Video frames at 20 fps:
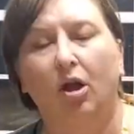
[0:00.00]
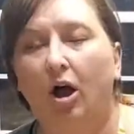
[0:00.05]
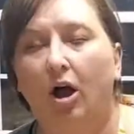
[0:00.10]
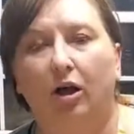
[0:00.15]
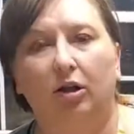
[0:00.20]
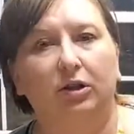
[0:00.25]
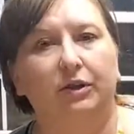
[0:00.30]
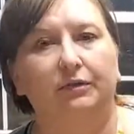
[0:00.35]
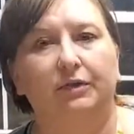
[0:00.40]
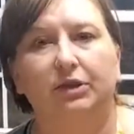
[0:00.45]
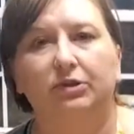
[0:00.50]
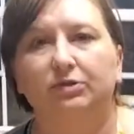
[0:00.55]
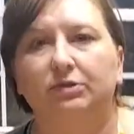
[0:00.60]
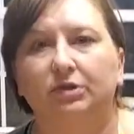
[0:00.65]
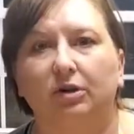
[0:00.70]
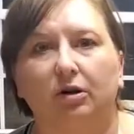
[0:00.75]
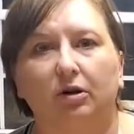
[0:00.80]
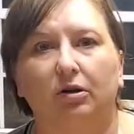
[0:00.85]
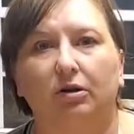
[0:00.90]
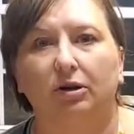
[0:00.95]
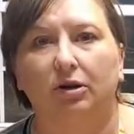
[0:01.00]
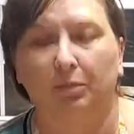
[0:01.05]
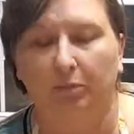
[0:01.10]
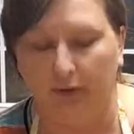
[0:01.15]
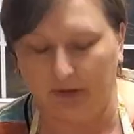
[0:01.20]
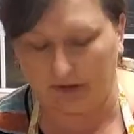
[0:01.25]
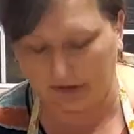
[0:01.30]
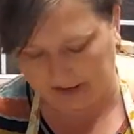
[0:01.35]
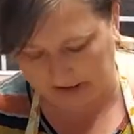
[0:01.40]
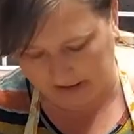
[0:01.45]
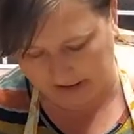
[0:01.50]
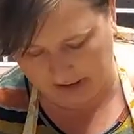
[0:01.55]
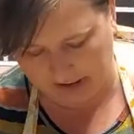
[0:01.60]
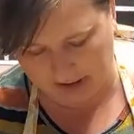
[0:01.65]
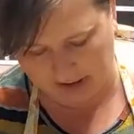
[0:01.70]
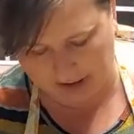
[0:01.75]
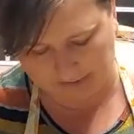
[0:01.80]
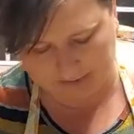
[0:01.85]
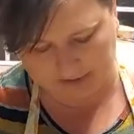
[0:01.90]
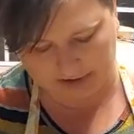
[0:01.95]
All of those are completely
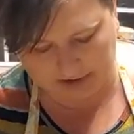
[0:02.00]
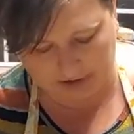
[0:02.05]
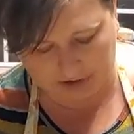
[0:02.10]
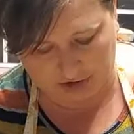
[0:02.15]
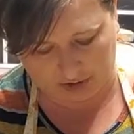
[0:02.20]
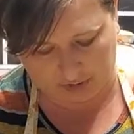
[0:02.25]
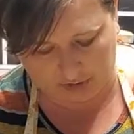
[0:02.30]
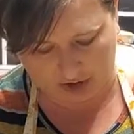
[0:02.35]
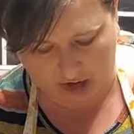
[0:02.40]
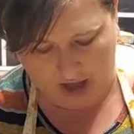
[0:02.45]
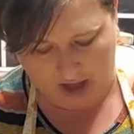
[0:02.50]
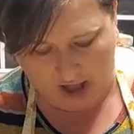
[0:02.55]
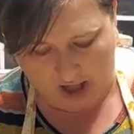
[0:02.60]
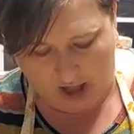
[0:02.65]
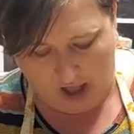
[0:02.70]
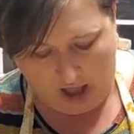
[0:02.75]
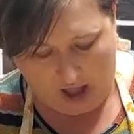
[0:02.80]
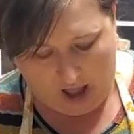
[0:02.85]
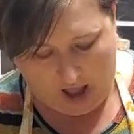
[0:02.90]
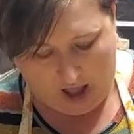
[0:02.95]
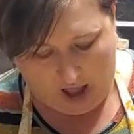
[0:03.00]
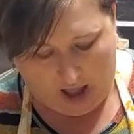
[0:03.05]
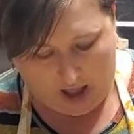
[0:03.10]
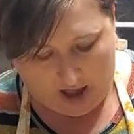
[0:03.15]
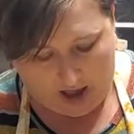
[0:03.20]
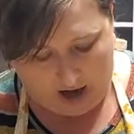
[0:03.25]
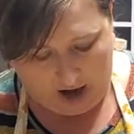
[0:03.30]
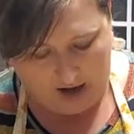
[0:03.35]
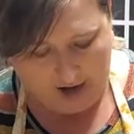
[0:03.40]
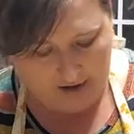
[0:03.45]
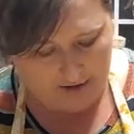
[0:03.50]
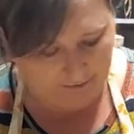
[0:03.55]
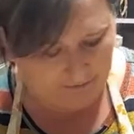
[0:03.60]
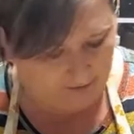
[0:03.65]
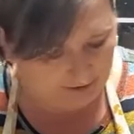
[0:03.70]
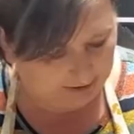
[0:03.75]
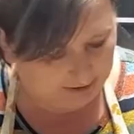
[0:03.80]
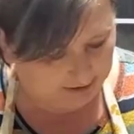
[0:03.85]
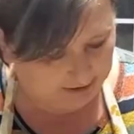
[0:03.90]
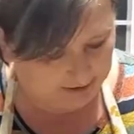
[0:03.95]
up to you. I
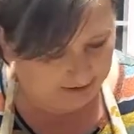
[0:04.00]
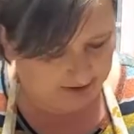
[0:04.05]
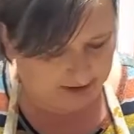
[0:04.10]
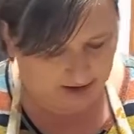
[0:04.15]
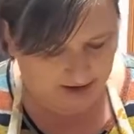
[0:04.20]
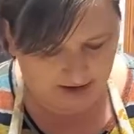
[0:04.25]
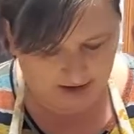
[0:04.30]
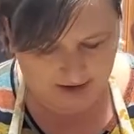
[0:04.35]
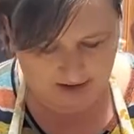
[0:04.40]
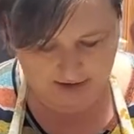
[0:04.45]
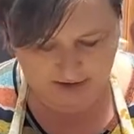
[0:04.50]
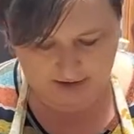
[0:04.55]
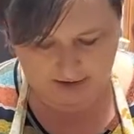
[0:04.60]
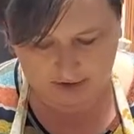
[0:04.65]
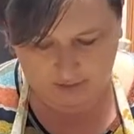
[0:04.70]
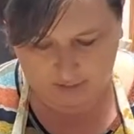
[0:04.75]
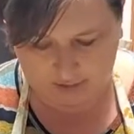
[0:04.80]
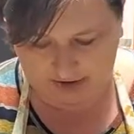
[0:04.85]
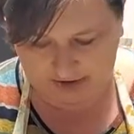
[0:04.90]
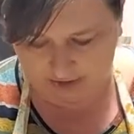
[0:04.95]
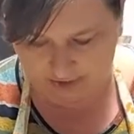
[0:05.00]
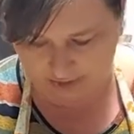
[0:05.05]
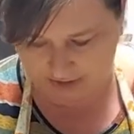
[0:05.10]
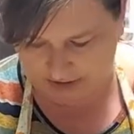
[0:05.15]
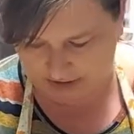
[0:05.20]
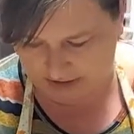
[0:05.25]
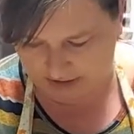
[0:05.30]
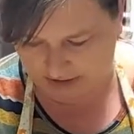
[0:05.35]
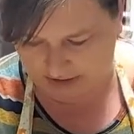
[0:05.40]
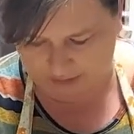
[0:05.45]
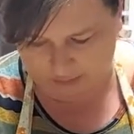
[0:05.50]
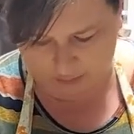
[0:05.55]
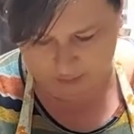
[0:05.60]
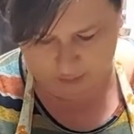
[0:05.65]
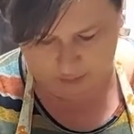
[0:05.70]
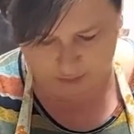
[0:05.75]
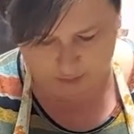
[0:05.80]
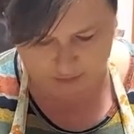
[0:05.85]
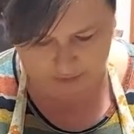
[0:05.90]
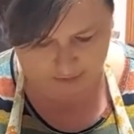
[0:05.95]
find I like the round
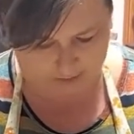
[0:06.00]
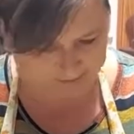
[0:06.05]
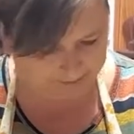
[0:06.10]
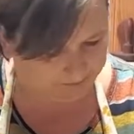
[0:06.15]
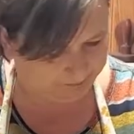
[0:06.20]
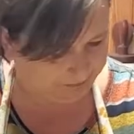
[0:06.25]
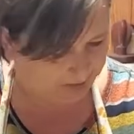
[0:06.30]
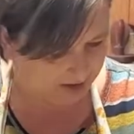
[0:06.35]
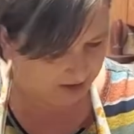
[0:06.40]
roll